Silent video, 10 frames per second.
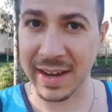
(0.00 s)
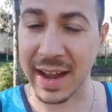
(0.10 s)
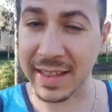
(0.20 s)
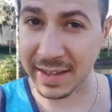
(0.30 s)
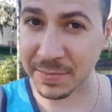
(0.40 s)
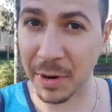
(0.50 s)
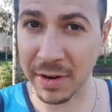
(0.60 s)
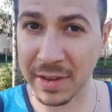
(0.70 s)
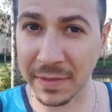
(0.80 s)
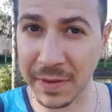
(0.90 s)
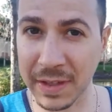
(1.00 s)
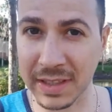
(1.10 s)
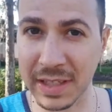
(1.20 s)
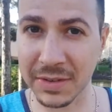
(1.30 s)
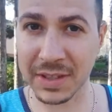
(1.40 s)
and that's part of the affiliate
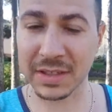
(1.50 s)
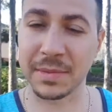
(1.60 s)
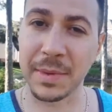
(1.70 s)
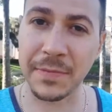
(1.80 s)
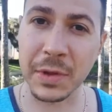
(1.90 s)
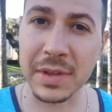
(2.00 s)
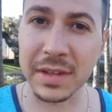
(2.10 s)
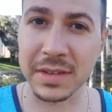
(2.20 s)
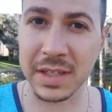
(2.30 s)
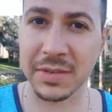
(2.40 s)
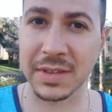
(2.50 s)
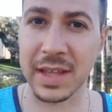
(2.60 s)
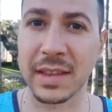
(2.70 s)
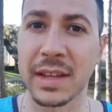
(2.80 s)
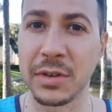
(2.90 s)
secret system. A few little secrets
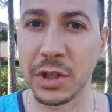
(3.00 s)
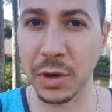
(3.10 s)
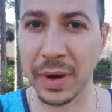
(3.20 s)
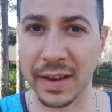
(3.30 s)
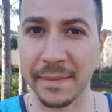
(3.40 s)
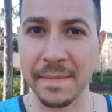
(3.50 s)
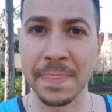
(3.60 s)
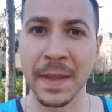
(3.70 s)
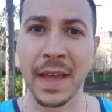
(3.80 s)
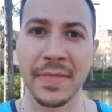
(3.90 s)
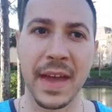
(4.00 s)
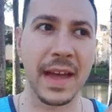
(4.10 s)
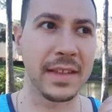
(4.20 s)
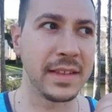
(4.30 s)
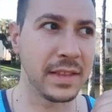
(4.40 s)
that they're doing
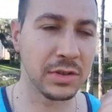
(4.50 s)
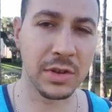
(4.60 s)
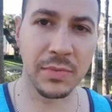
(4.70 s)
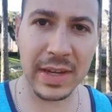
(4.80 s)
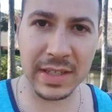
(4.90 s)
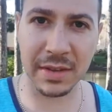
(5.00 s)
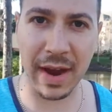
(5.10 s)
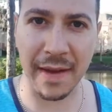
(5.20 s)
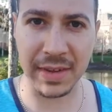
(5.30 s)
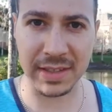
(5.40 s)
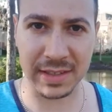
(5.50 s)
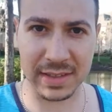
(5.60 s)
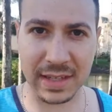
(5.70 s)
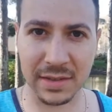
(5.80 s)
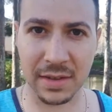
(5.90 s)
that there's a reason they're having
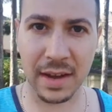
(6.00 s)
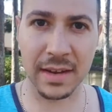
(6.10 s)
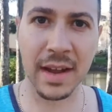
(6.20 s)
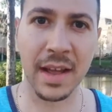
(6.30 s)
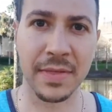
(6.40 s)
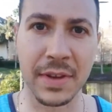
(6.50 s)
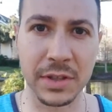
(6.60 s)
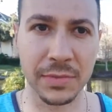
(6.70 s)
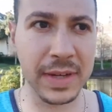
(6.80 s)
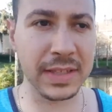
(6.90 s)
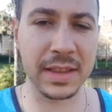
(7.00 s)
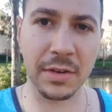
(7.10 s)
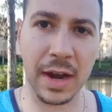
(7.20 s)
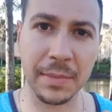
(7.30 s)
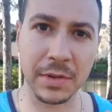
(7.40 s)
success online. There's a reason
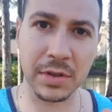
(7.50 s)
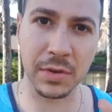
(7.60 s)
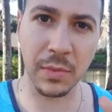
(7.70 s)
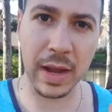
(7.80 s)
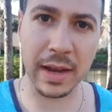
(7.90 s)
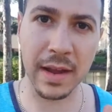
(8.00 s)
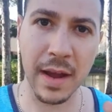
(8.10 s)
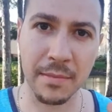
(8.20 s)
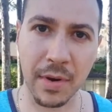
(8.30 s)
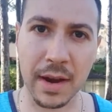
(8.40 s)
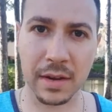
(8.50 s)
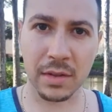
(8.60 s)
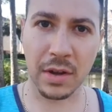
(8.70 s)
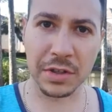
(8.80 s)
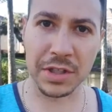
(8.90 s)
they're able to win product
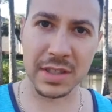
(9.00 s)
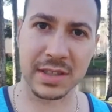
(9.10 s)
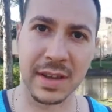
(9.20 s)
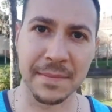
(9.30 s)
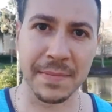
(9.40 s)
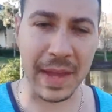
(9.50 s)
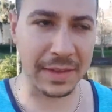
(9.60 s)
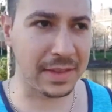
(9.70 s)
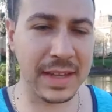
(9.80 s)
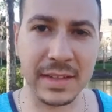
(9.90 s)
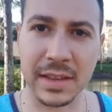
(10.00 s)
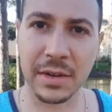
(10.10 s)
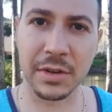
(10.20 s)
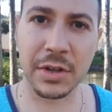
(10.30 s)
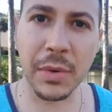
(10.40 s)
launches and the things that
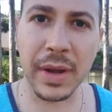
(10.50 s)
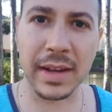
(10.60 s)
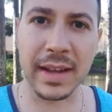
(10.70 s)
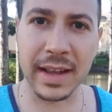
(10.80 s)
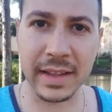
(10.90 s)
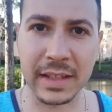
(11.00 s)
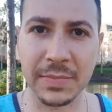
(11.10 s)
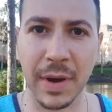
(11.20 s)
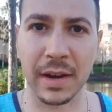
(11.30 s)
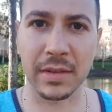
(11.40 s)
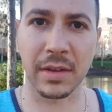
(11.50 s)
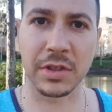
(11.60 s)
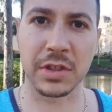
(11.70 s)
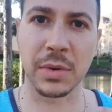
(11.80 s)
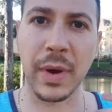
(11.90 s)
they're doing in these product
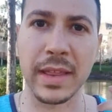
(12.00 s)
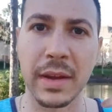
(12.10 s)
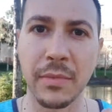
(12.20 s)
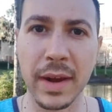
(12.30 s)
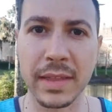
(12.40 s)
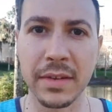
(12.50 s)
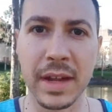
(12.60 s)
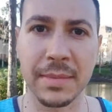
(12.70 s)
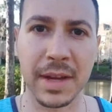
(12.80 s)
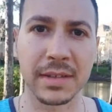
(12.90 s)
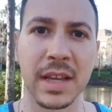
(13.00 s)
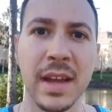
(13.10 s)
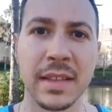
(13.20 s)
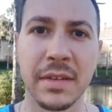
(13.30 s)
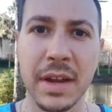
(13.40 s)
launches, the way they write their emails,
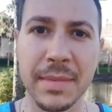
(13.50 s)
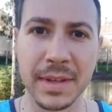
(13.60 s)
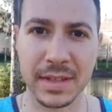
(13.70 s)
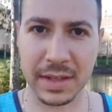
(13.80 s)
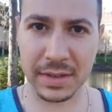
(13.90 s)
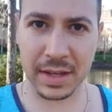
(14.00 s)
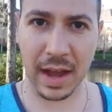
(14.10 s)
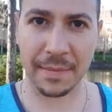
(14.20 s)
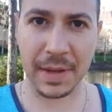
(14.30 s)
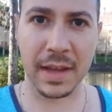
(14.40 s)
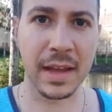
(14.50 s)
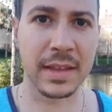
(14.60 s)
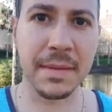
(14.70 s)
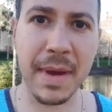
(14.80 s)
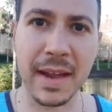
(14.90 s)
their email sales copy,
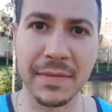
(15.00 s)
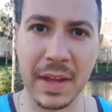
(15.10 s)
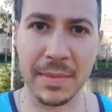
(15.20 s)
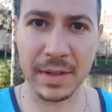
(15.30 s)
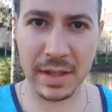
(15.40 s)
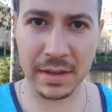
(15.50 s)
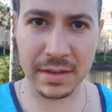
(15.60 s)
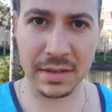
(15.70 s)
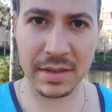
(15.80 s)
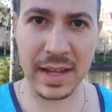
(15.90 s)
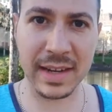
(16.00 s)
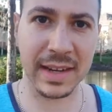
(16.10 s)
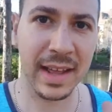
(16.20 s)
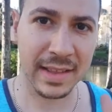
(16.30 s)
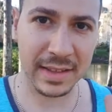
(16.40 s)
the amount of emails that they're sending,
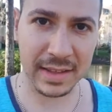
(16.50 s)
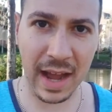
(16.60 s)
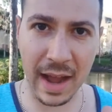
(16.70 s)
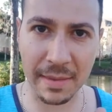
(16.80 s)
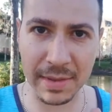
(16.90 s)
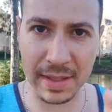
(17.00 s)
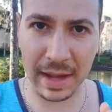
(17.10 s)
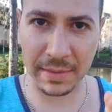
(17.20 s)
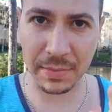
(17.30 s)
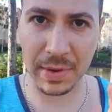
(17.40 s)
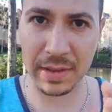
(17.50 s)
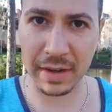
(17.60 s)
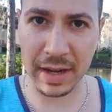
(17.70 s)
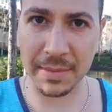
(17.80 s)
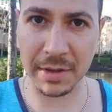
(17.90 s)
the time stamps when their
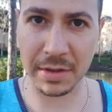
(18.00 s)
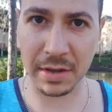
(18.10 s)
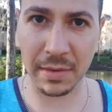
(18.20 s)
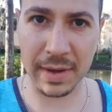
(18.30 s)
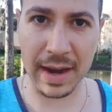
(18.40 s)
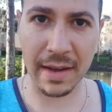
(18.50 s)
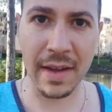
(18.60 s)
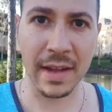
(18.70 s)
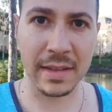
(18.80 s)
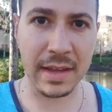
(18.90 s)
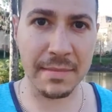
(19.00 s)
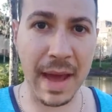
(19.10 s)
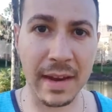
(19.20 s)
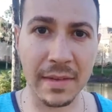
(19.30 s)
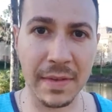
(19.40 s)
emails are going out, the
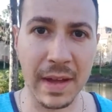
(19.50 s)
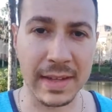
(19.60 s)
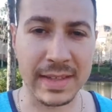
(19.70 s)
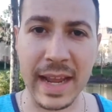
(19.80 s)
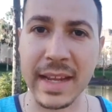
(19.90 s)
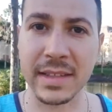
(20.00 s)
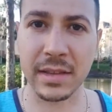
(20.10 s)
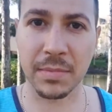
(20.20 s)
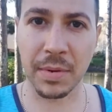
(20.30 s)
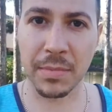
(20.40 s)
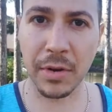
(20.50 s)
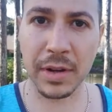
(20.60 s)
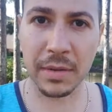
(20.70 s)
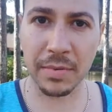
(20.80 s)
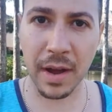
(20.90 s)
amount of days that they're
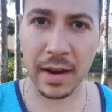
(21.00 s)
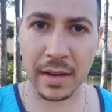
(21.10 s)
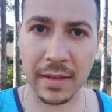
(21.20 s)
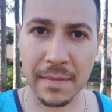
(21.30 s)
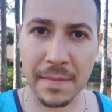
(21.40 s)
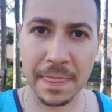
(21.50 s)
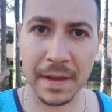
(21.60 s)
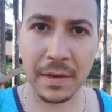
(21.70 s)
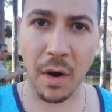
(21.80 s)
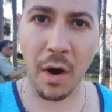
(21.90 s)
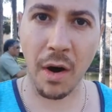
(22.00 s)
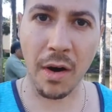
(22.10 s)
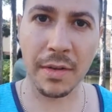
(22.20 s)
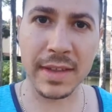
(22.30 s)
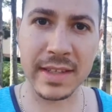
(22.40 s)
promoting a product. You know,
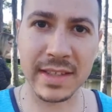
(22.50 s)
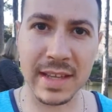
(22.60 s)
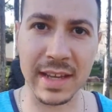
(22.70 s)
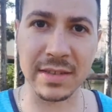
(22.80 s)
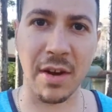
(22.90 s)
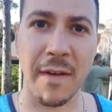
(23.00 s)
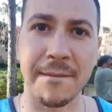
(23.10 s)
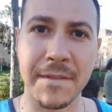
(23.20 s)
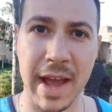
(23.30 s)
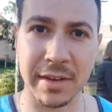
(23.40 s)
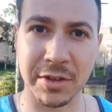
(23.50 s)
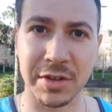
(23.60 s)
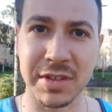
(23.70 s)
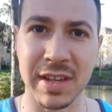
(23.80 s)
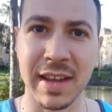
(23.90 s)
all these things are
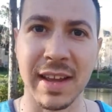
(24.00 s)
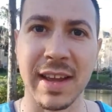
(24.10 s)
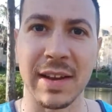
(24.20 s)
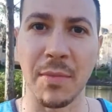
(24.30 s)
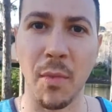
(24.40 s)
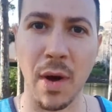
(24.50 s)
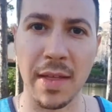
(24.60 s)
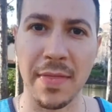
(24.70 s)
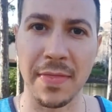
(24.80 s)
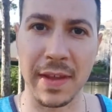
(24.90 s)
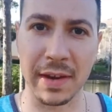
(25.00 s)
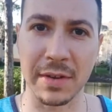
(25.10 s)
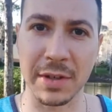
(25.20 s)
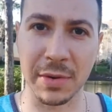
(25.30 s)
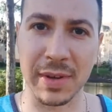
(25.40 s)
factors in what they are
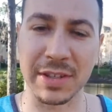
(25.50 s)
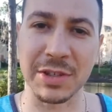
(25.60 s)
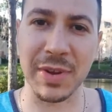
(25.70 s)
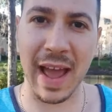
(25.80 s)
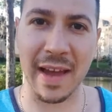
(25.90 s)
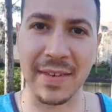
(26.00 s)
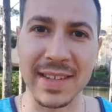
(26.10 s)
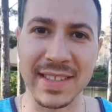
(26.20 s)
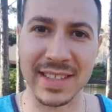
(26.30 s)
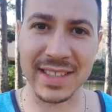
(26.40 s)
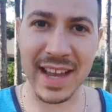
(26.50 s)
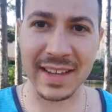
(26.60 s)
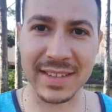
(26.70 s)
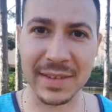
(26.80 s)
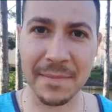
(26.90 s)
doing to have
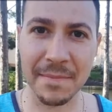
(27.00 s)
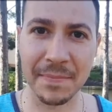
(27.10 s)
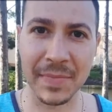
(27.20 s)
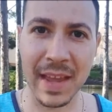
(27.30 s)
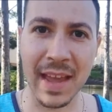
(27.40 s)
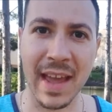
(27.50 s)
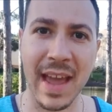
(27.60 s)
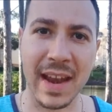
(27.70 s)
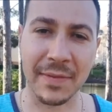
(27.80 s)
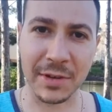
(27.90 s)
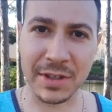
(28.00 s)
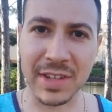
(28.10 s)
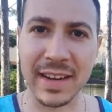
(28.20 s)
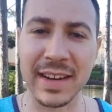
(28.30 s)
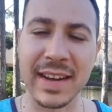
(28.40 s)
success. And after
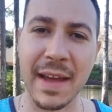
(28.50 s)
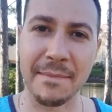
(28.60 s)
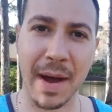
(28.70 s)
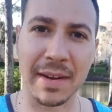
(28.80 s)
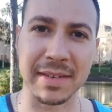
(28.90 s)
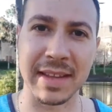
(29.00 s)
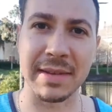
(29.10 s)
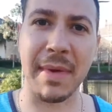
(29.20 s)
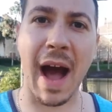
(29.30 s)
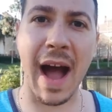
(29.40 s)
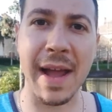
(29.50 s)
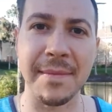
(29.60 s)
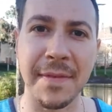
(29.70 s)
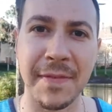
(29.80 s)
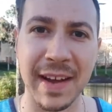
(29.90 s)
studying and modeling,
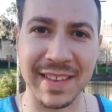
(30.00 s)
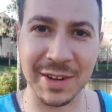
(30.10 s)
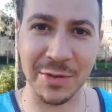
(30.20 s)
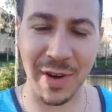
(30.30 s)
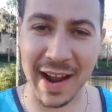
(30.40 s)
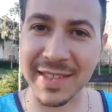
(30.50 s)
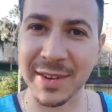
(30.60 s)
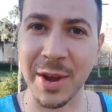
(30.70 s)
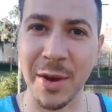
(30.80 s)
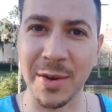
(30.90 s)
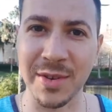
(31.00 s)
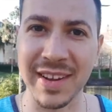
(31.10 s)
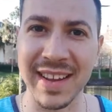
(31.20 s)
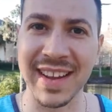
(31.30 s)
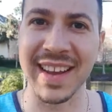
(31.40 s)
I'm finally cracked the code
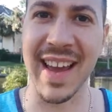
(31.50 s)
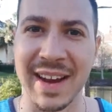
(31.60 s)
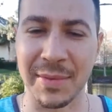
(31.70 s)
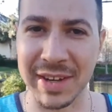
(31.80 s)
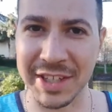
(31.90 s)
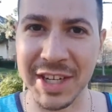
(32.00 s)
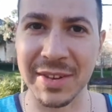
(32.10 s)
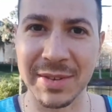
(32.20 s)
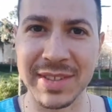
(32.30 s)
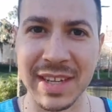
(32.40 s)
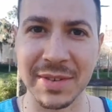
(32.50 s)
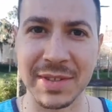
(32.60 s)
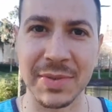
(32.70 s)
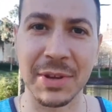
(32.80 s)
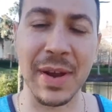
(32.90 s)
and I want to share those secrets
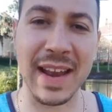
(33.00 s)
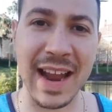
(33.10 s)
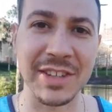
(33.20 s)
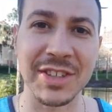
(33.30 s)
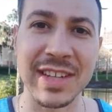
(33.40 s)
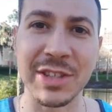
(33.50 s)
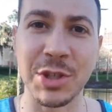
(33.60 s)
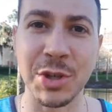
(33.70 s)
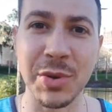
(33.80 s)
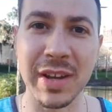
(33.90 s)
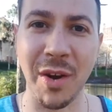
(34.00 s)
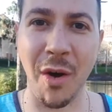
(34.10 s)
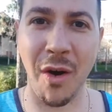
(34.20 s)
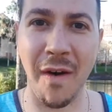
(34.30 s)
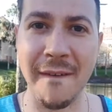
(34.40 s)
with you and actually do it
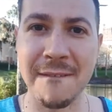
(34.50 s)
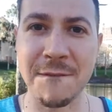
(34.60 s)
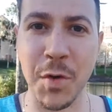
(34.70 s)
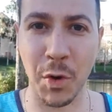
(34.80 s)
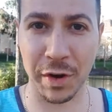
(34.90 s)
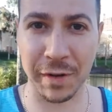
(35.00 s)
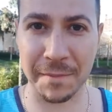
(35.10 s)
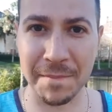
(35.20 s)
all for you.